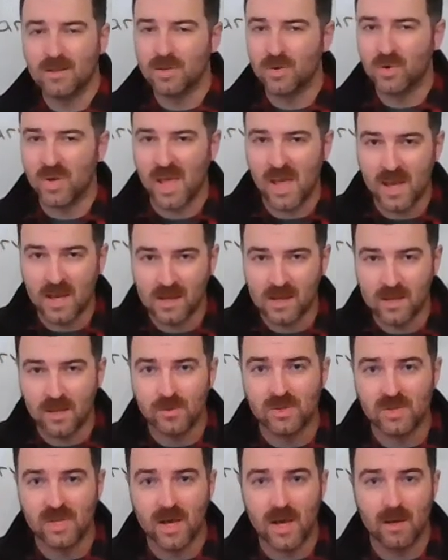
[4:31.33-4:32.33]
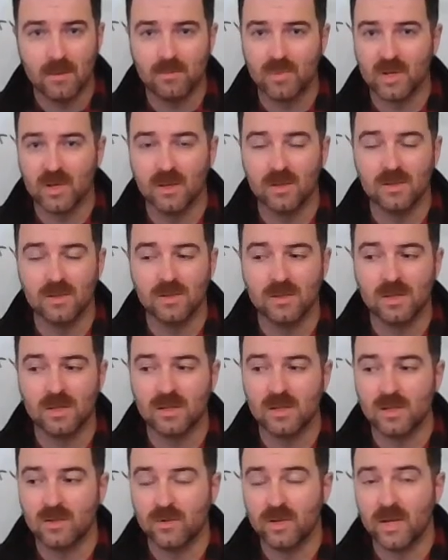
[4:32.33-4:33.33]
You can't use that because at the
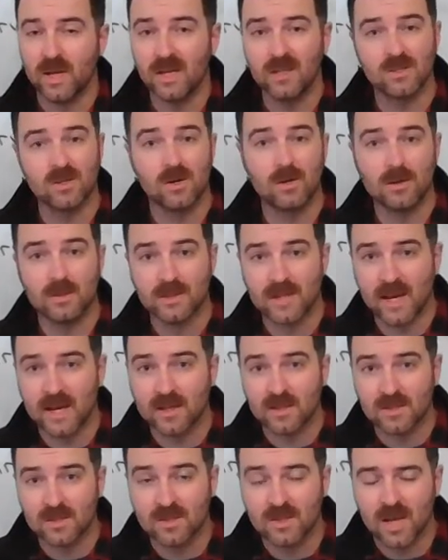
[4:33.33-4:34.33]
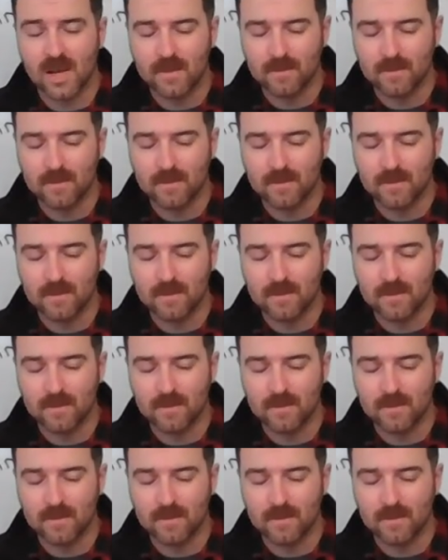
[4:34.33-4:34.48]
end of the day, it's all taxed the same.